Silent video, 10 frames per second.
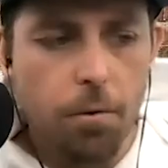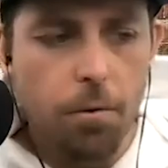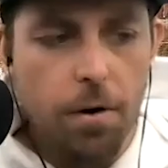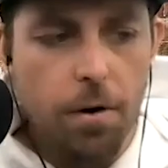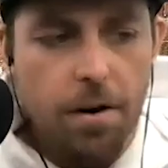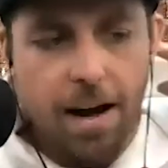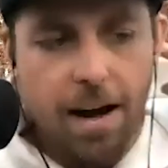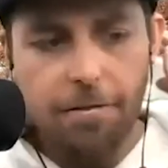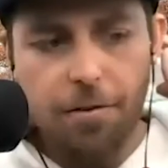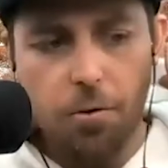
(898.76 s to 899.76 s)
had a
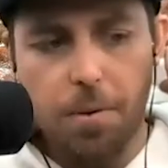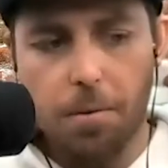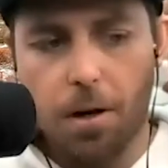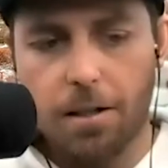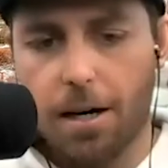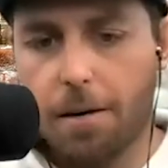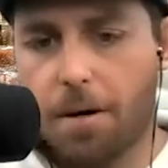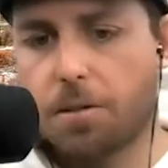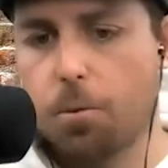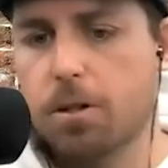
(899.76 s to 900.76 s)
few people on talking about
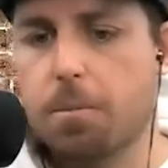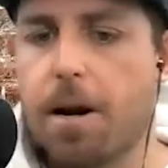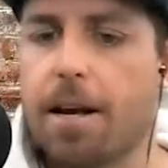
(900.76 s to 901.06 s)
sports betting